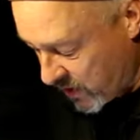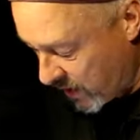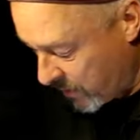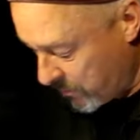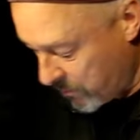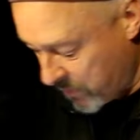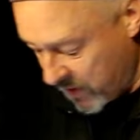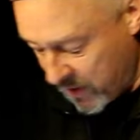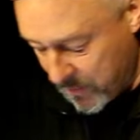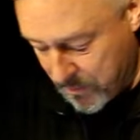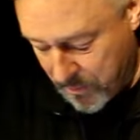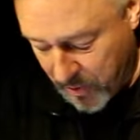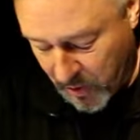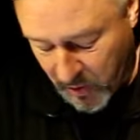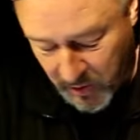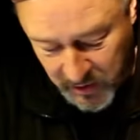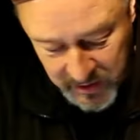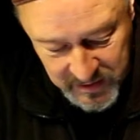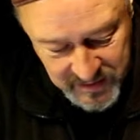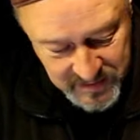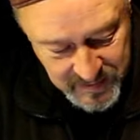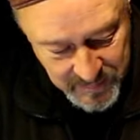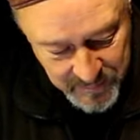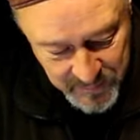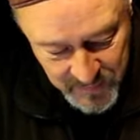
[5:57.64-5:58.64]
can be
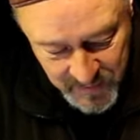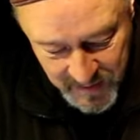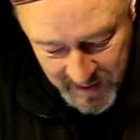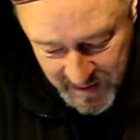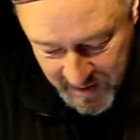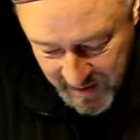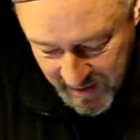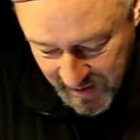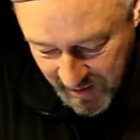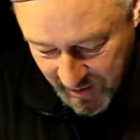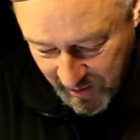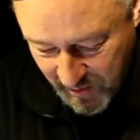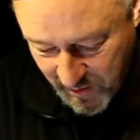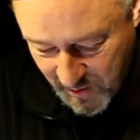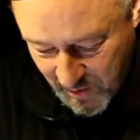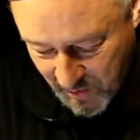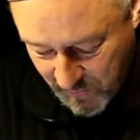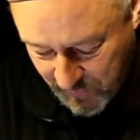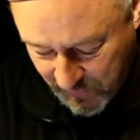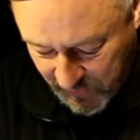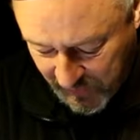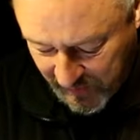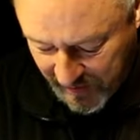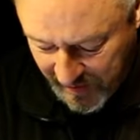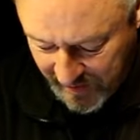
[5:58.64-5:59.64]
part
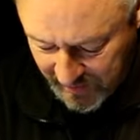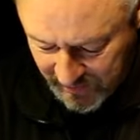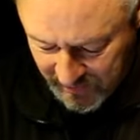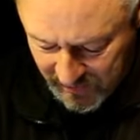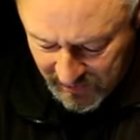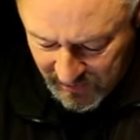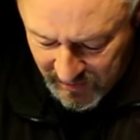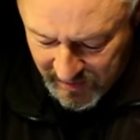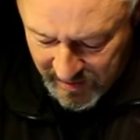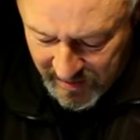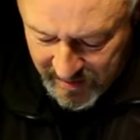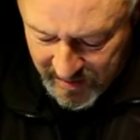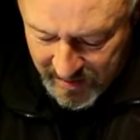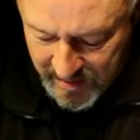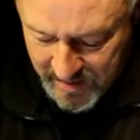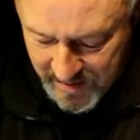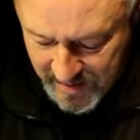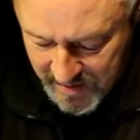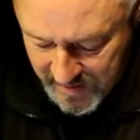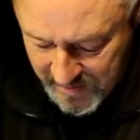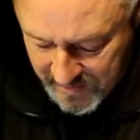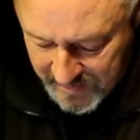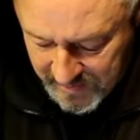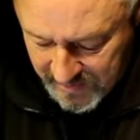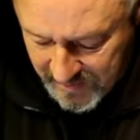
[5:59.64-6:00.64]
of this
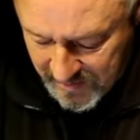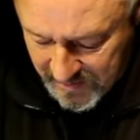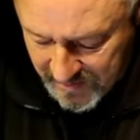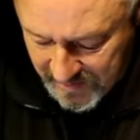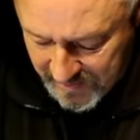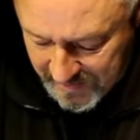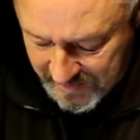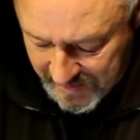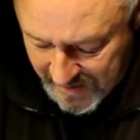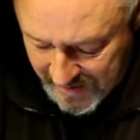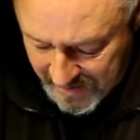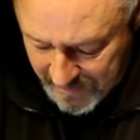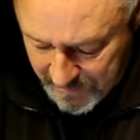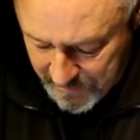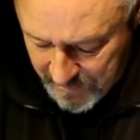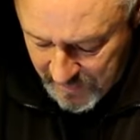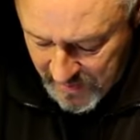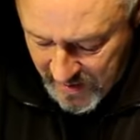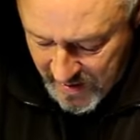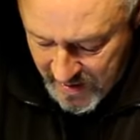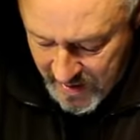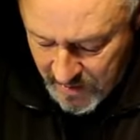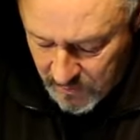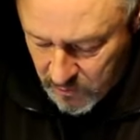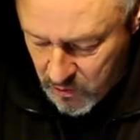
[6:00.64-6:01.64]
thing
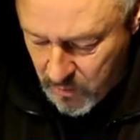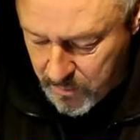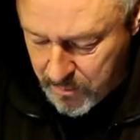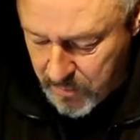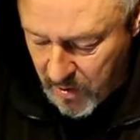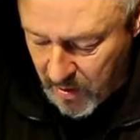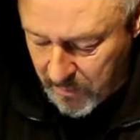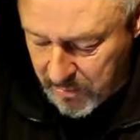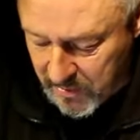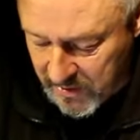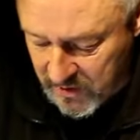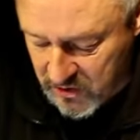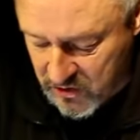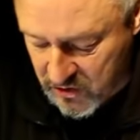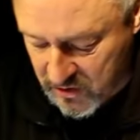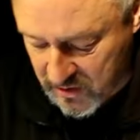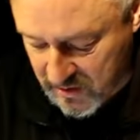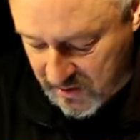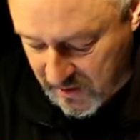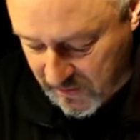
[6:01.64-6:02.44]
to publish